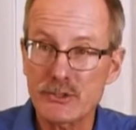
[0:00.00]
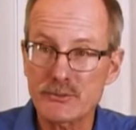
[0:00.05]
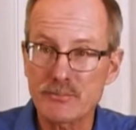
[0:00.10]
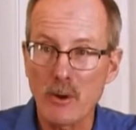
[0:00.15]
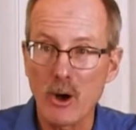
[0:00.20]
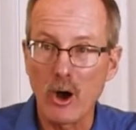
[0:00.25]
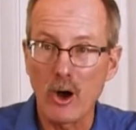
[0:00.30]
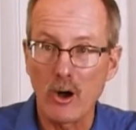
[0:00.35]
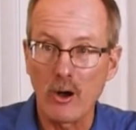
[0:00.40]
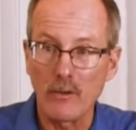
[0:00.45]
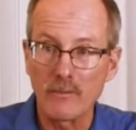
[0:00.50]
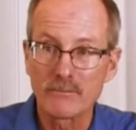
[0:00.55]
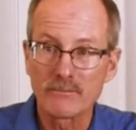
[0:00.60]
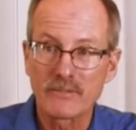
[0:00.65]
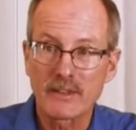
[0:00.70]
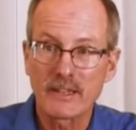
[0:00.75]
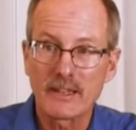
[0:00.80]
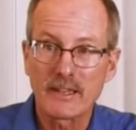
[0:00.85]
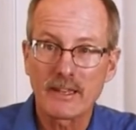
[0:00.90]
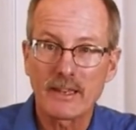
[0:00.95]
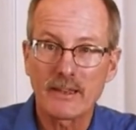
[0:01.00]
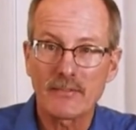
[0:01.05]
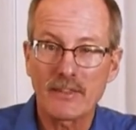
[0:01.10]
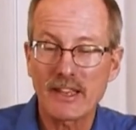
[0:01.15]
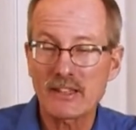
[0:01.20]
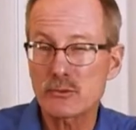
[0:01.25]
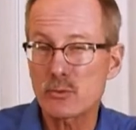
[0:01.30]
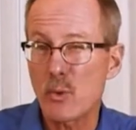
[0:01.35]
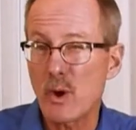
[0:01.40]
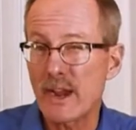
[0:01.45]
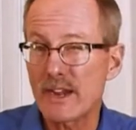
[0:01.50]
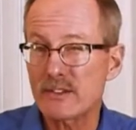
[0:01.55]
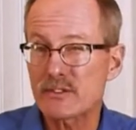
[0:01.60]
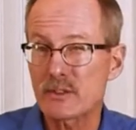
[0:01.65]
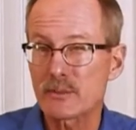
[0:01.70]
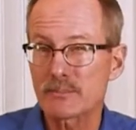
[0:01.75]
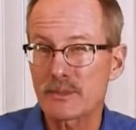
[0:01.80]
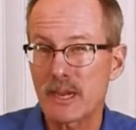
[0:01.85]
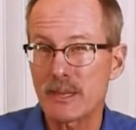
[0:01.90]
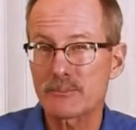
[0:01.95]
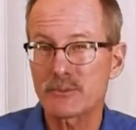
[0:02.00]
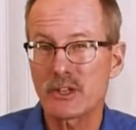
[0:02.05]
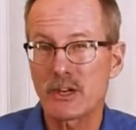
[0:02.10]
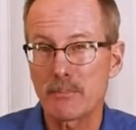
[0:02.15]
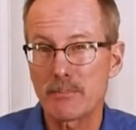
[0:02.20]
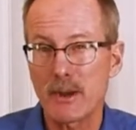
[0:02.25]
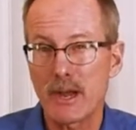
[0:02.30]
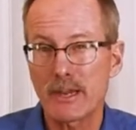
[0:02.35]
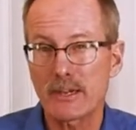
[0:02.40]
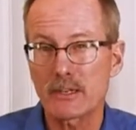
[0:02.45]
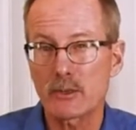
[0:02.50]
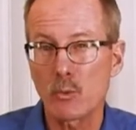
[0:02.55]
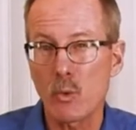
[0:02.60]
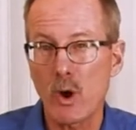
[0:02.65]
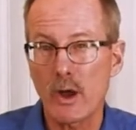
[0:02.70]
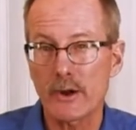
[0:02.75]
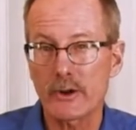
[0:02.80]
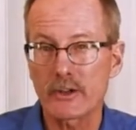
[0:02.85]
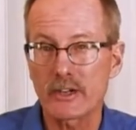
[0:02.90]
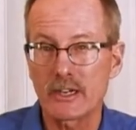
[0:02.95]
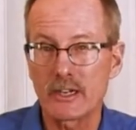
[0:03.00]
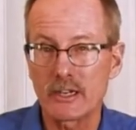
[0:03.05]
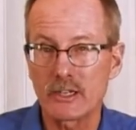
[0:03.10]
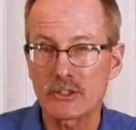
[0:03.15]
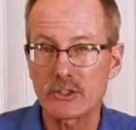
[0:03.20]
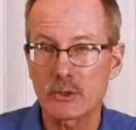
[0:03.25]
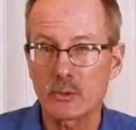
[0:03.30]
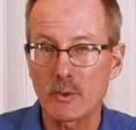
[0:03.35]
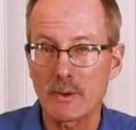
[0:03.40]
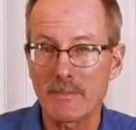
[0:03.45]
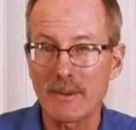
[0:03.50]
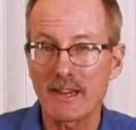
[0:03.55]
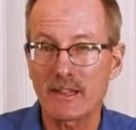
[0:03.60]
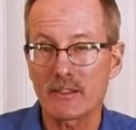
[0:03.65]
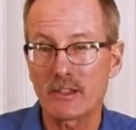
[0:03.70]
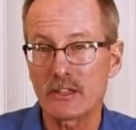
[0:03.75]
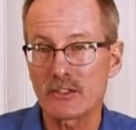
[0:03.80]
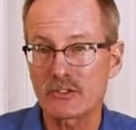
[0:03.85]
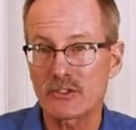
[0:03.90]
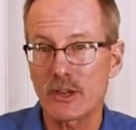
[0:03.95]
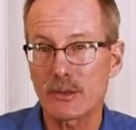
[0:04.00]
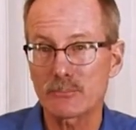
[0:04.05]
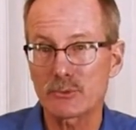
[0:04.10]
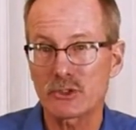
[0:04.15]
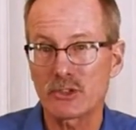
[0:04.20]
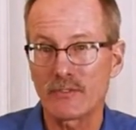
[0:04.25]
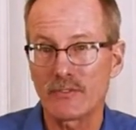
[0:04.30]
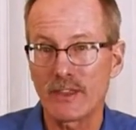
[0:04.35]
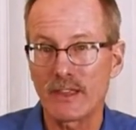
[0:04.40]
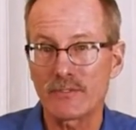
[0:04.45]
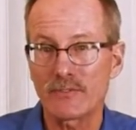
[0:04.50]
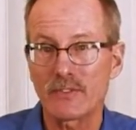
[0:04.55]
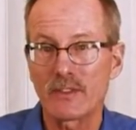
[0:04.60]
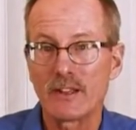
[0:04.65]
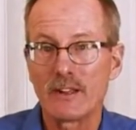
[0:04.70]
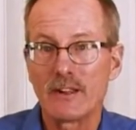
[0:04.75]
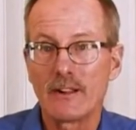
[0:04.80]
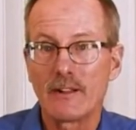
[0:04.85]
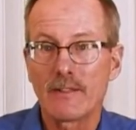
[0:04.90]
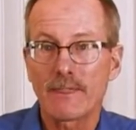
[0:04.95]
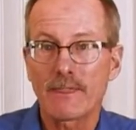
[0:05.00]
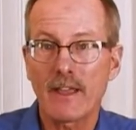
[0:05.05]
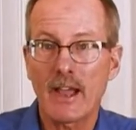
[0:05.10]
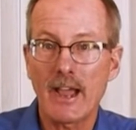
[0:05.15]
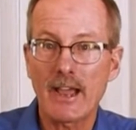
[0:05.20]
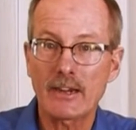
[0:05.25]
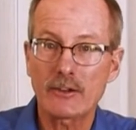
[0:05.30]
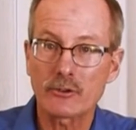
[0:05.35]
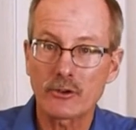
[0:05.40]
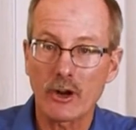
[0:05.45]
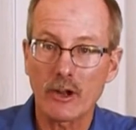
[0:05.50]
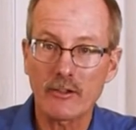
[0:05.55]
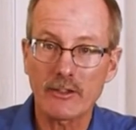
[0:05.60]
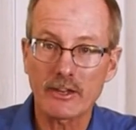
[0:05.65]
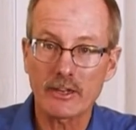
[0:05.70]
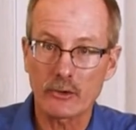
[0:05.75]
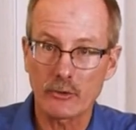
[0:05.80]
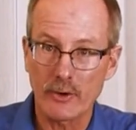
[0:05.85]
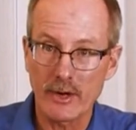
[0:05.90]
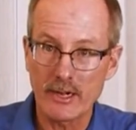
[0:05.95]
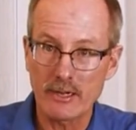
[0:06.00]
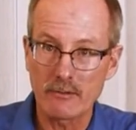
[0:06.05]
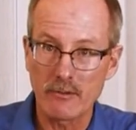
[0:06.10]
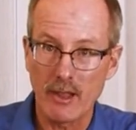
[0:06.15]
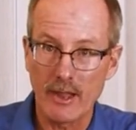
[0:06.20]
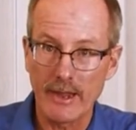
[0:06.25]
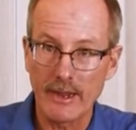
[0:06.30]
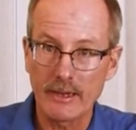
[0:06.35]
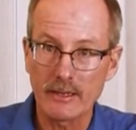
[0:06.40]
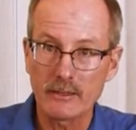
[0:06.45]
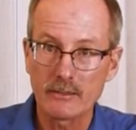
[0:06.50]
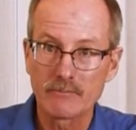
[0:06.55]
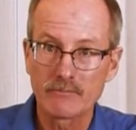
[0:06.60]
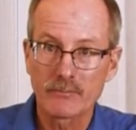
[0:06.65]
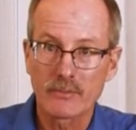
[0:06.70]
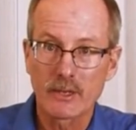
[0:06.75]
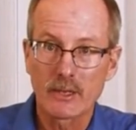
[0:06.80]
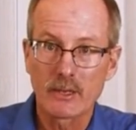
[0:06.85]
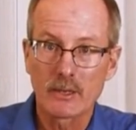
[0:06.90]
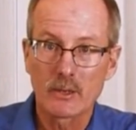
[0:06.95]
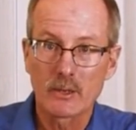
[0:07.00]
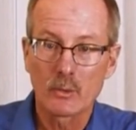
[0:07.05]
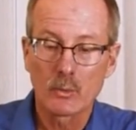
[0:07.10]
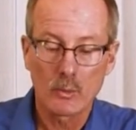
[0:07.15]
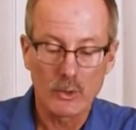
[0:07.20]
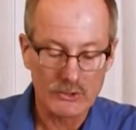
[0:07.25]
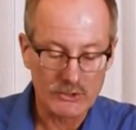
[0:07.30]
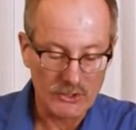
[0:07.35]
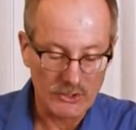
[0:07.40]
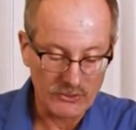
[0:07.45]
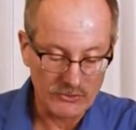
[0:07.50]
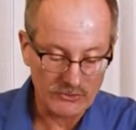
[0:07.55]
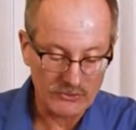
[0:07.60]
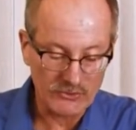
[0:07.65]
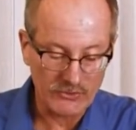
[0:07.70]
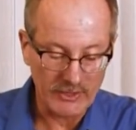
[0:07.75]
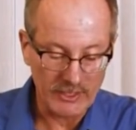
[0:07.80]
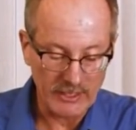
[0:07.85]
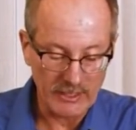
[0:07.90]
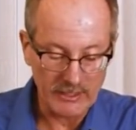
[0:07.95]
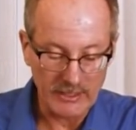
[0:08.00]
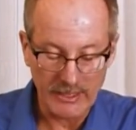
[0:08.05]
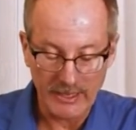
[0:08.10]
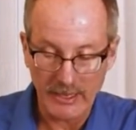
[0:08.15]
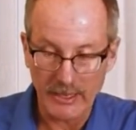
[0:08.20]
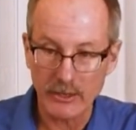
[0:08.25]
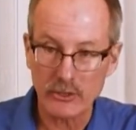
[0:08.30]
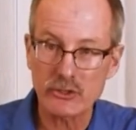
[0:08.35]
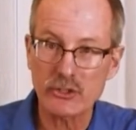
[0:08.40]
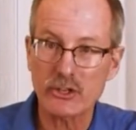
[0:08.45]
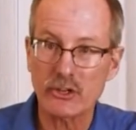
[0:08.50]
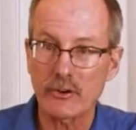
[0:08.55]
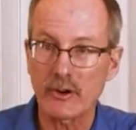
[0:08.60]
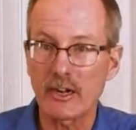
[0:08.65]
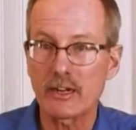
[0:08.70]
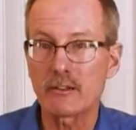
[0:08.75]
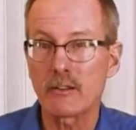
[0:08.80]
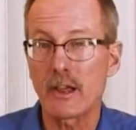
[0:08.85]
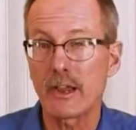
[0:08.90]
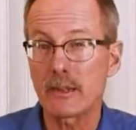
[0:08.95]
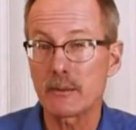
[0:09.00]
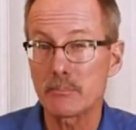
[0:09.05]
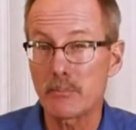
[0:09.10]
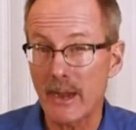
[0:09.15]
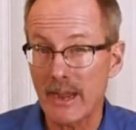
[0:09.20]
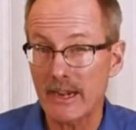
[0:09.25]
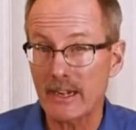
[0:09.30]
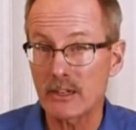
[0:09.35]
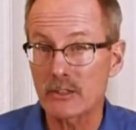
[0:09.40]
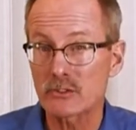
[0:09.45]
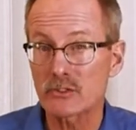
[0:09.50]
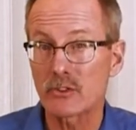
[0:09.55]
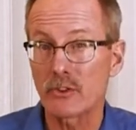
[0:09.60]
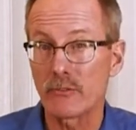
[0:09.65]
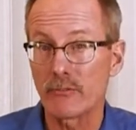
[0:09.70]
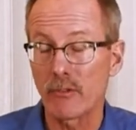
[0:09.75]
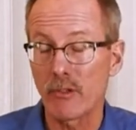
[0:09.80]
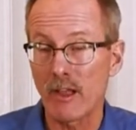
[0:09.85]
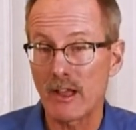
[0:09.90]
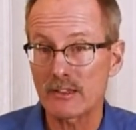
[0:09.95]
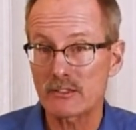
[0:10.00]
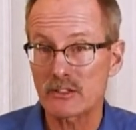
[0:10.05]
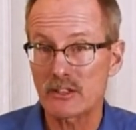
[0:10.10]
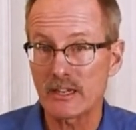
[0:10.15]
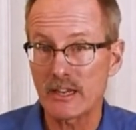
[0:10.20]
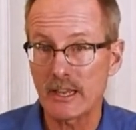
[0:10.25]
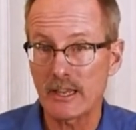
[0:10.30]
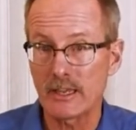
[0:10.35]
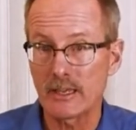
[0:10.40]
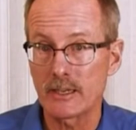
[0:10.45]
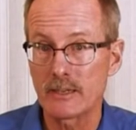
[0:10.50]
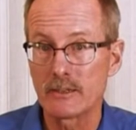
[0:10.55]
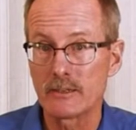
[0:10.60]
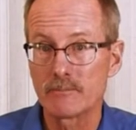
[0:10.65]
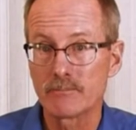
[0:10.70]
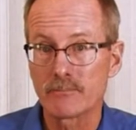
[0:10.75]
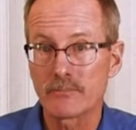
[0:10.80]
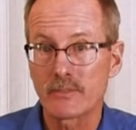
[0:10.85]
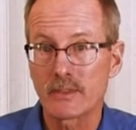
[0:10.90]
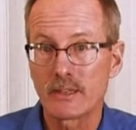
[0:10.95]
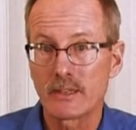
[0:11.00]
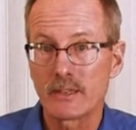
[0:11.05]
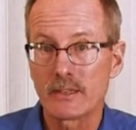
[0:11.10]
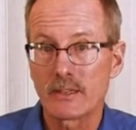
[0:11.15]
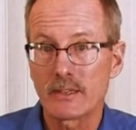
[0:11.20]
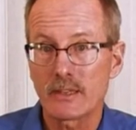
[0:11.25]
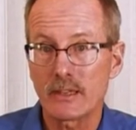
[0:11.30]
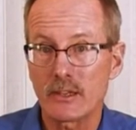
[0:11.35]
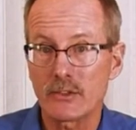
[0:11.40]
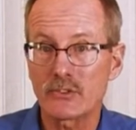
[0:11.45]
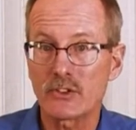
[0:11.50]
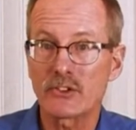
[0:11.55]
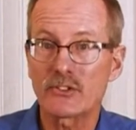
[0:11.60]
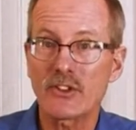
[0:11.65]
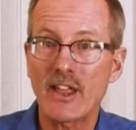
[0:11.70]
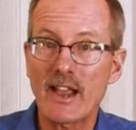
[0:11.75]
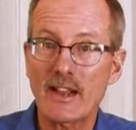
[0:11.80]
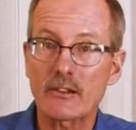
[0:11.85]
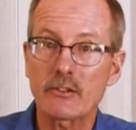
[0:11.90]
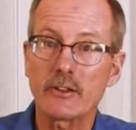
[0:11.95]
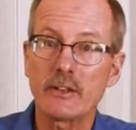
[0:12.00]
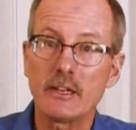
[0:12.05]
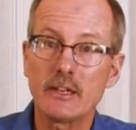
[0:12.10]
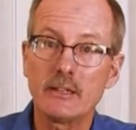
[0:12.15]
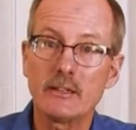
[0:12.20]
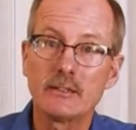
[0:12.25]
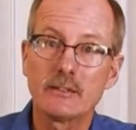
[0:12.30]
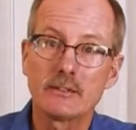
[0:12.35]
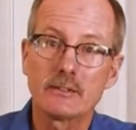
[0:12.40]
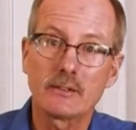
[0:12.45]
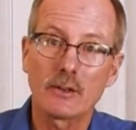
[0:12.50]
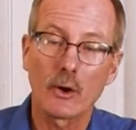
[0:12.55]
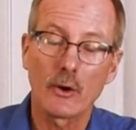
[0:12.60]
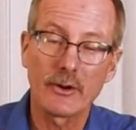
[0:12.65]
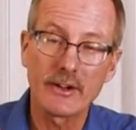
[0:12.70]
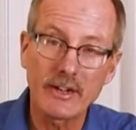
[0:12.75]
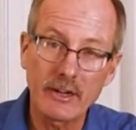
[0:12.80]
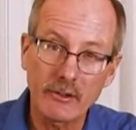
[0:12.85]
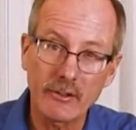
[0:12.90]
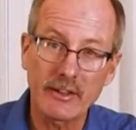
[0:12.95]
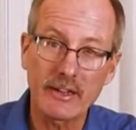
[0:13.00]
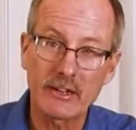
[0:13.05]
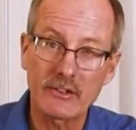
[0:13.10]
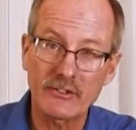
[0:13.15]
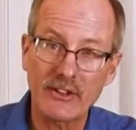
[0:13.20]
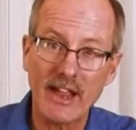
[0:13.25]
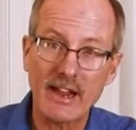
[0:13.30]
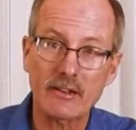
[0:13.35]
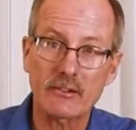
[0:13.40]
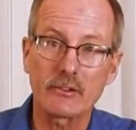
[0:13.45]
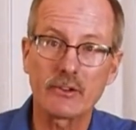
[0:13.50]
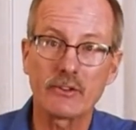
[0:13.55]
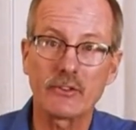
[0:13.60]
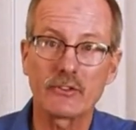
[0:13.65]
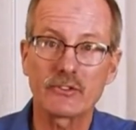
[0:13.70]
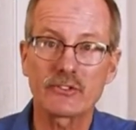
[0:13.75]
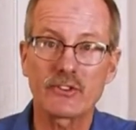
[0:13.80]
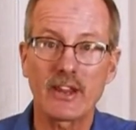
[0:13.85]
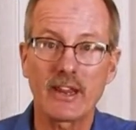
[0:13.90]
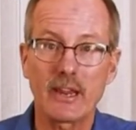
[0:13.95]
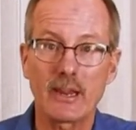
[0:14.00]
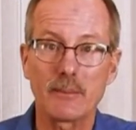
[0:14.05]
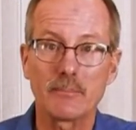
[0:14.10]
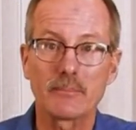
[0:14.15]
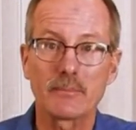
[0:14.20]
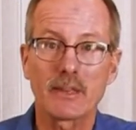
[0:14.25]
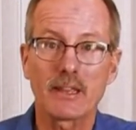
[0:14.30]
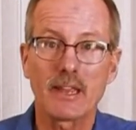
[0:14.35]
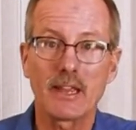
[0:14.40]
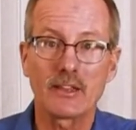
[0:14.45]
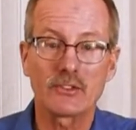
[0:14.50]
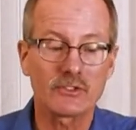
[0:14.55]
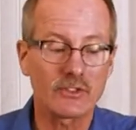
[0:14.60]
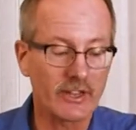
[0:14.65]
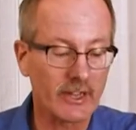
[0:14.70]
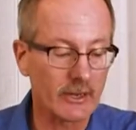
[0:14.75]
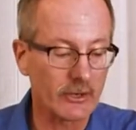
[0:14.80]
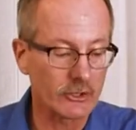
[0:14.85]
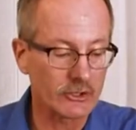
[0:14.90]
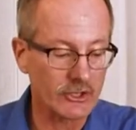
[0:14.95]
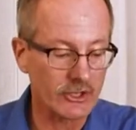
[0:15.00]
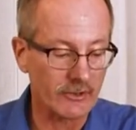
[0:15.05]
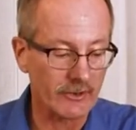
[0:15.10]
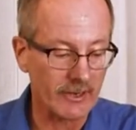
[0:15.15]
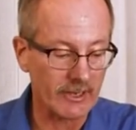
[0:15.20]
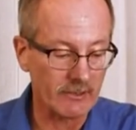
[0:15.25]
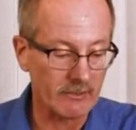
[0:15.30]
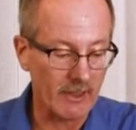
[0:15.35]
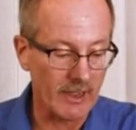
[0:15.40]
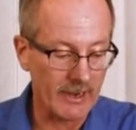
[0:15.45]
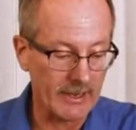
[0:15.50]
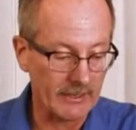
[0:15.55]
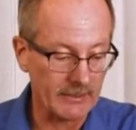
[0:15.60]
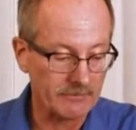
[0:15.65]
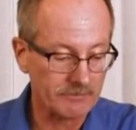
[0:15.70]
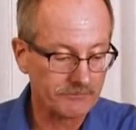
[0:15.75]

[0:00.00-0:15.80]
small. That's why sometimes in a ponded water condition, we make the assumption that the hydraulic grade line, which is the energy grade line minus the velocity head, is exactly or nearly exactly the same as the energy grade line.